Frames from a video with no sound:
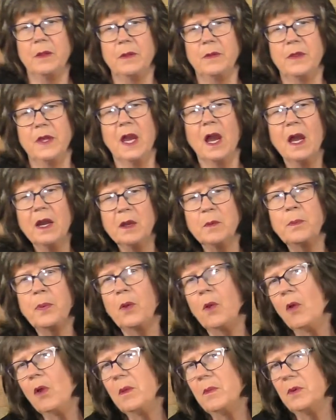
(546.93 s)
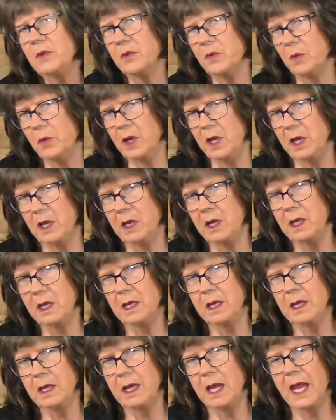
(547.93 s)
The unemployment rate
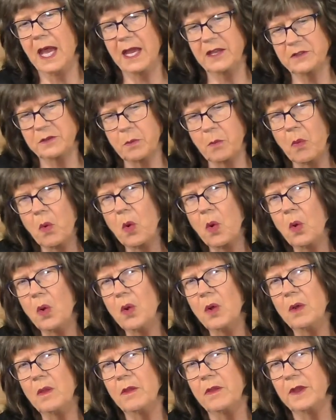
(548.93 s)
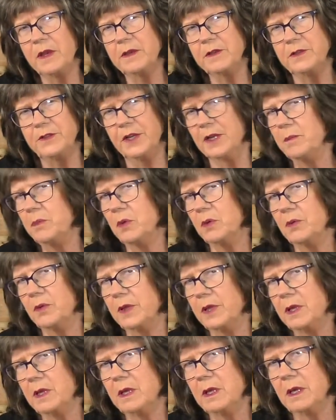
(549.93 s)
has more than doubled
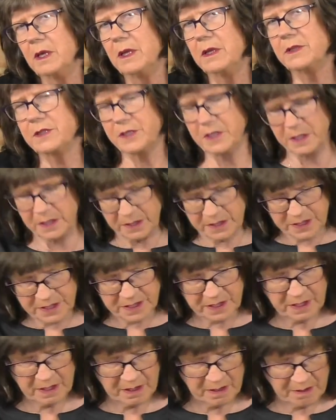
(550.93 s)
since